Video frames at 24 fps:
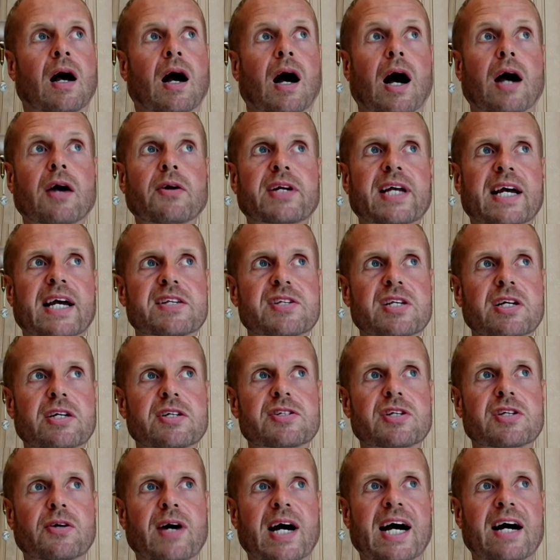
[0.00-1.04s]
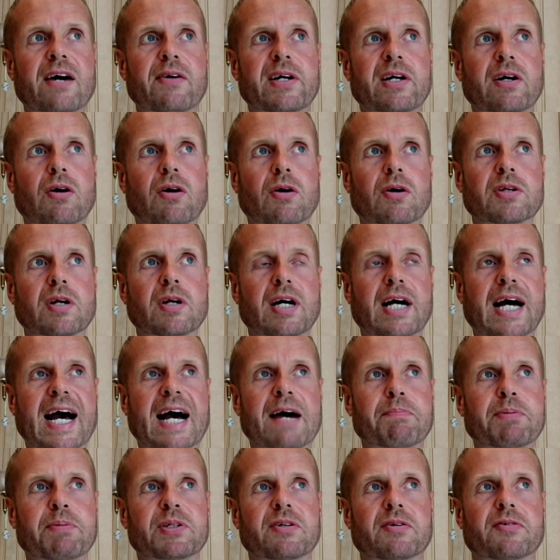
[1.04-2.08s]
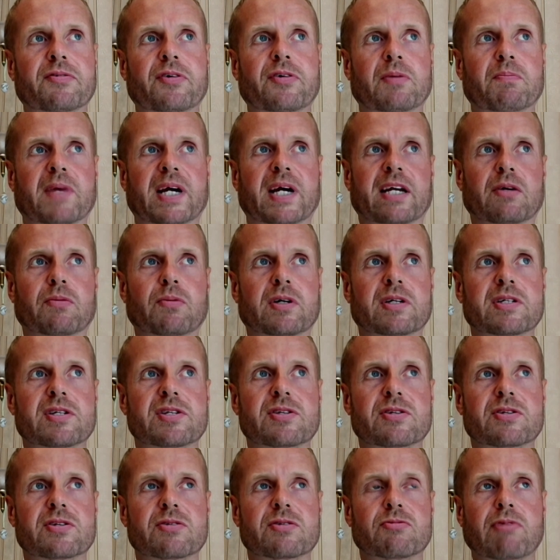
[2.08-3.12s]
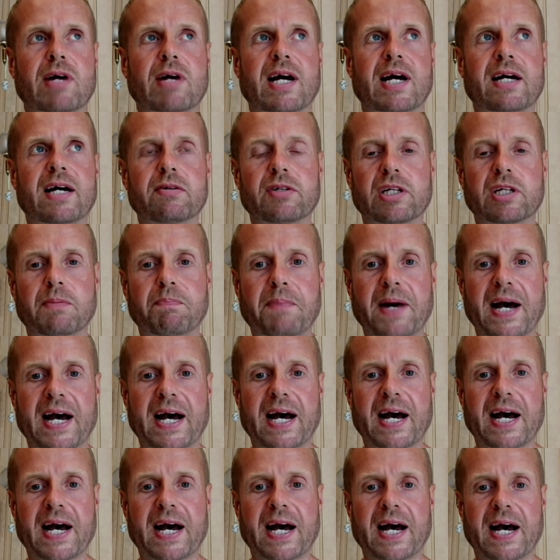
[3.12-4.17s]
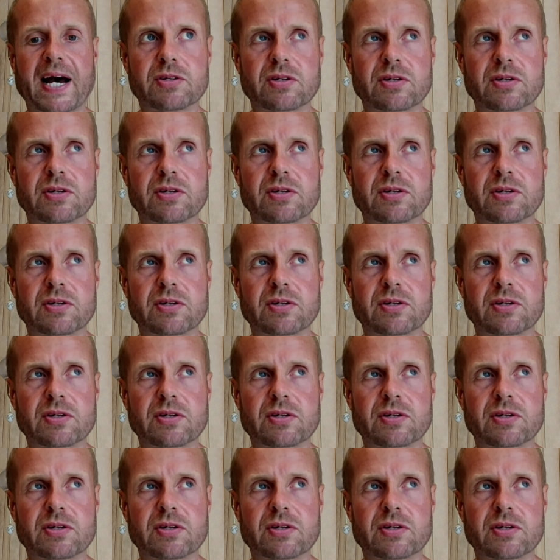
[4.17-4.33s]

Okay, so so how it all happened for me was round about